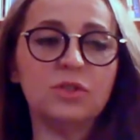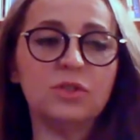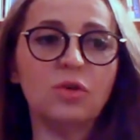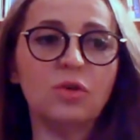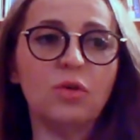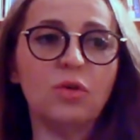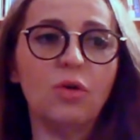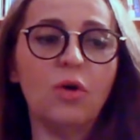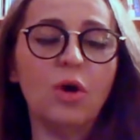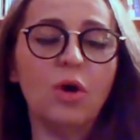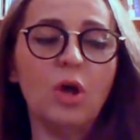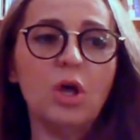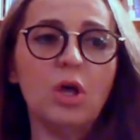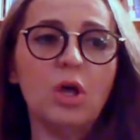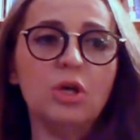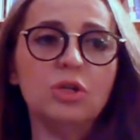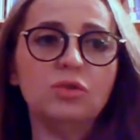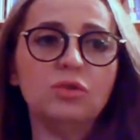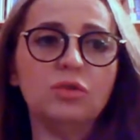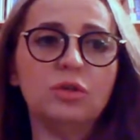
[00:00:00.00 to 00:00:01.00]
So
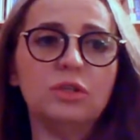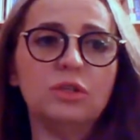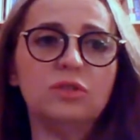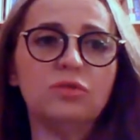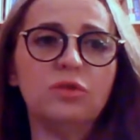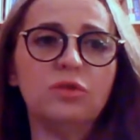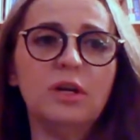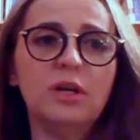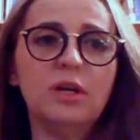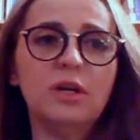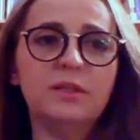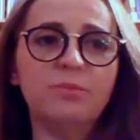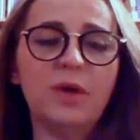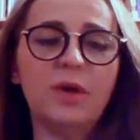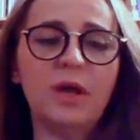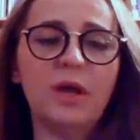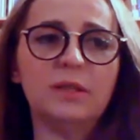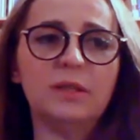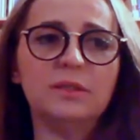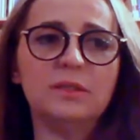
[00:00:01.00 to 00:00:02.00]
it really
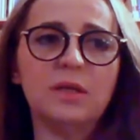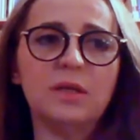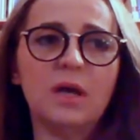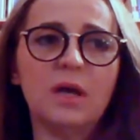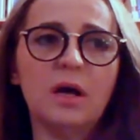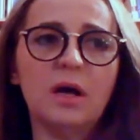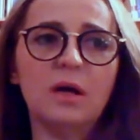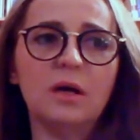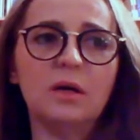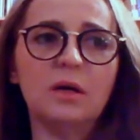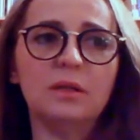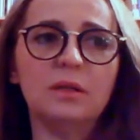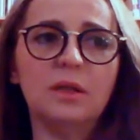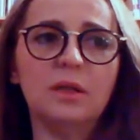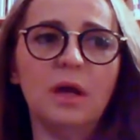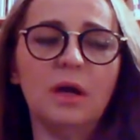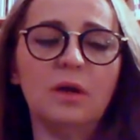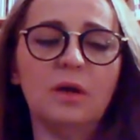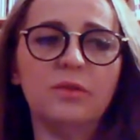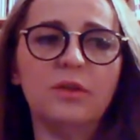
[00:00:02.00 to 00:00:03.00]
depends
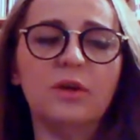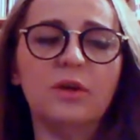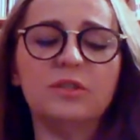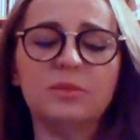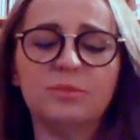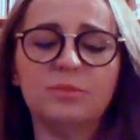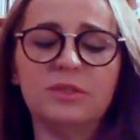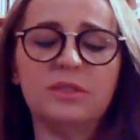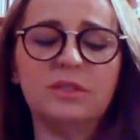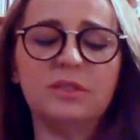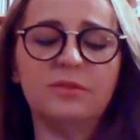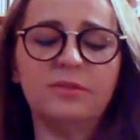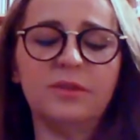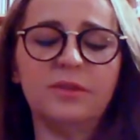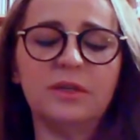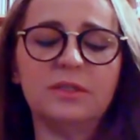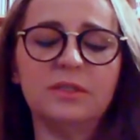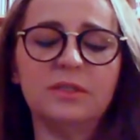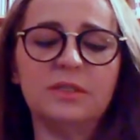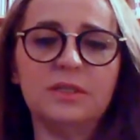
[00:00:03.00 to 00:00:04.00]
on their
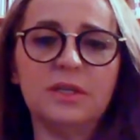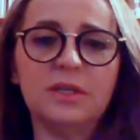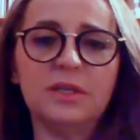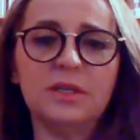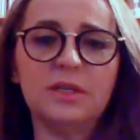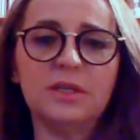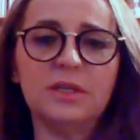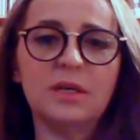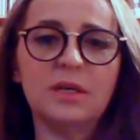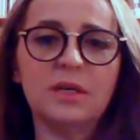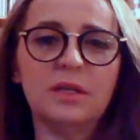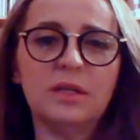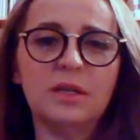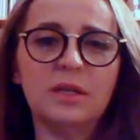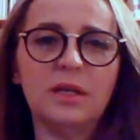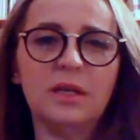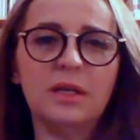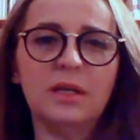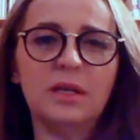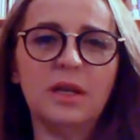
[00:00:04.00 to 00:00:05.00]
specific disease,
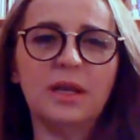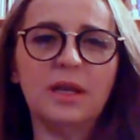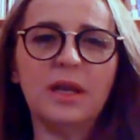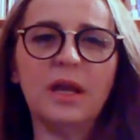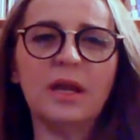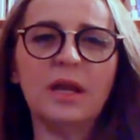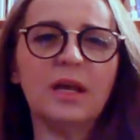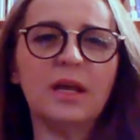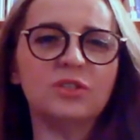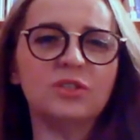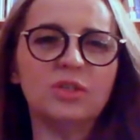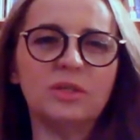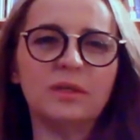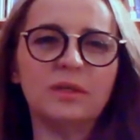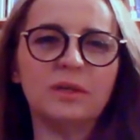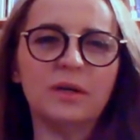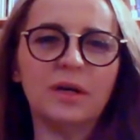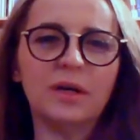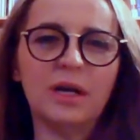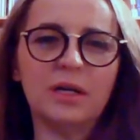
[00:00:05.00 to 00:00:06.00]
and cannot
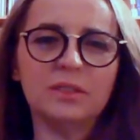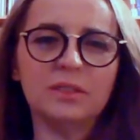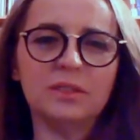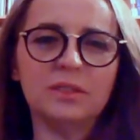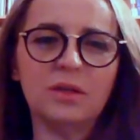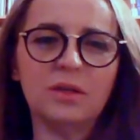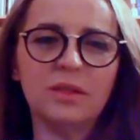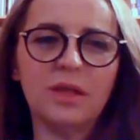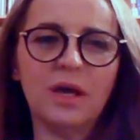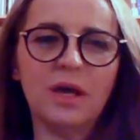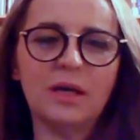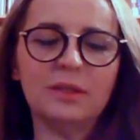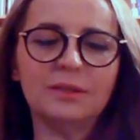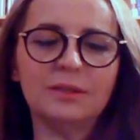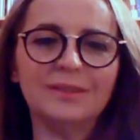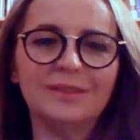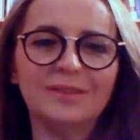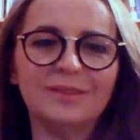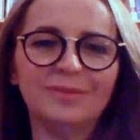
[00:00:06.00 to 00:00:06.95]
generalize on that.